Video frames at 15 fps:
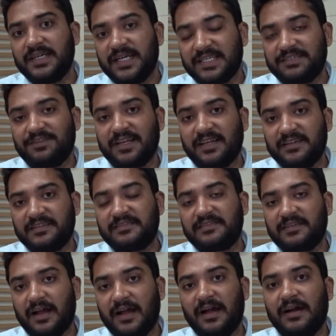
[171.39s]
as well as
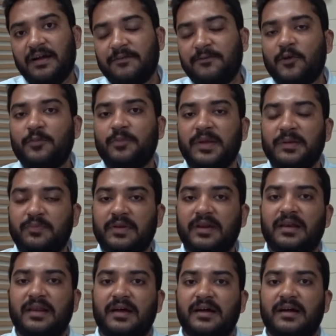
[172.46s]
for
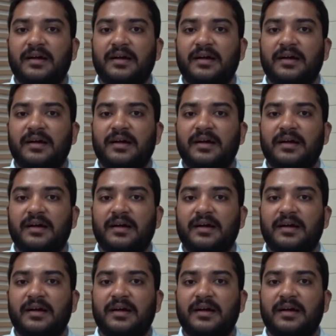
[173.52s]
people